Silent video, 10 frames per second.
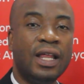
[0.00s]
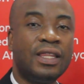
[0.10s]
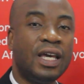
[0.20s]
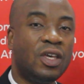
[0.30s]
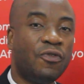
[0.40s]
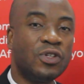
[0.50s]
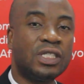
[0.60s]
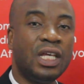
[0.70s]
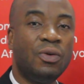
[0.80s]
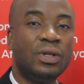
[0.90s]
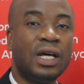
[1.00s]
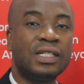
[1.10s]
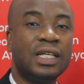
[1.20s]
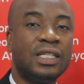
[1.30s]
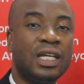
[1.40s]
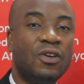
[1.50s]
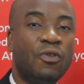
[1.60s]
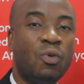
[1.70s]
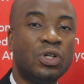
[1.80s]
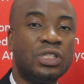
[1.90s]
Thank you for staying with us, and thank you
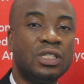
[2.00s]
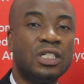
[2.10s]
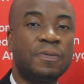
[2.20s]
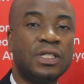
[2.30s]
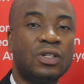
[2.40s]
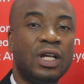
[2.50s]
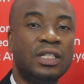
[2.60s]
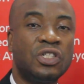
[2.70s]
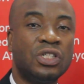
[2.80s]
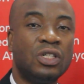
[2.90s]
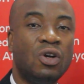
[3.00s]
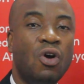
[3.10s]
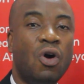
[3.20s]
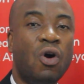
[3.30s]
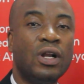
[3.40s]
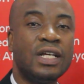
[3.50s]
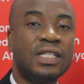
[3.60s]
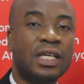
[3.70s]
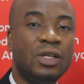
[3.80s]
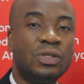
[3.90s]
for watching this particular edition on
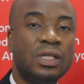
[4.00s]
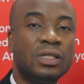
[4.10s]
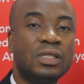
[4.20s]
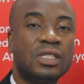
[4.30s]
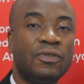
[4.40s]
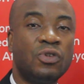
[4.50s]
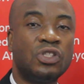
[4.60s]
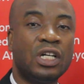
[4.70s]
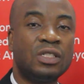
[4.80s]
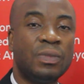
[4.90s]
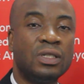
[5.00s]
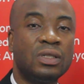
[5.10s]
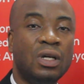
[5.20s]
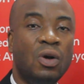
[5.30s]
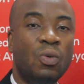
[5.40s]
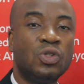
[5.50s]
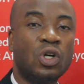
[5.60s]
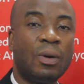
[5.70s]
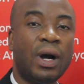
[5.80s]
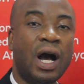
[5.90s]
executing civil judgment. We
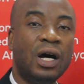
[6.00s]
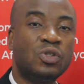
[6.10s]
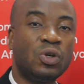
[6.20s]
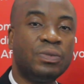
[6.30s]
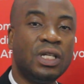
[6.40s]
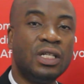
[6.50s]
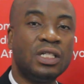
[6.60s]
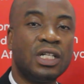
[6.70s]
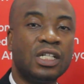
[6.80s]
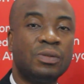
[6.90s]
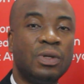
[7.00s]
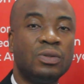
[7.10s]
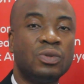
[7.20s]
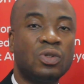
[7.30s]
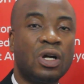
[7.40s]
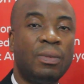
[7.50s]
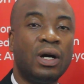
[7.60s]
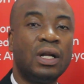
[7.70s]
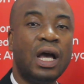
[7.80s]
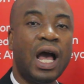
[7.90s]
talk about how to obtain the judgment. We talk
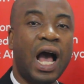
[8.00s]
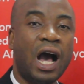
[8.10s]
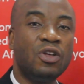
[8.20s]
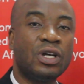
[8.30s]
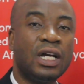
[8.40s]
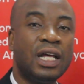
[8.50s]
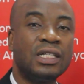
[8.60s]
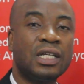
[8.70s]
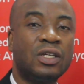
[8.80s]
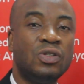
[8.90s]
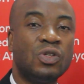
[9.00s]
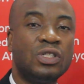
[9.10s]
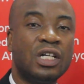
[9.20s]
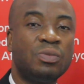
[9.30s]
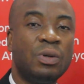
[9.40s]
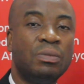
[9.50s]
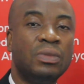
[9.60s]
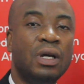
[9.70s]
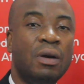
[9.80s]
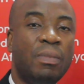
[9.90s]
about how you can execute your
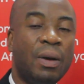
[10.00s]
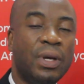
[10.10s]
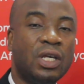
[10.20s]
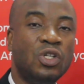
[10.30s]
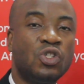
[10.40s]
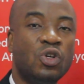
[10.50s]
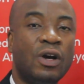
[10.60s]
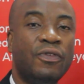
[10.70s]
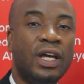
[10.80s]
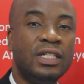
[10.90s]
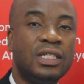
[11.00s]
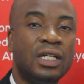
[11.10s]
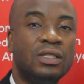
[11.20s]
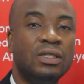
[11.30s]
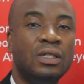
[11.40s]
judgment by making sure you have entered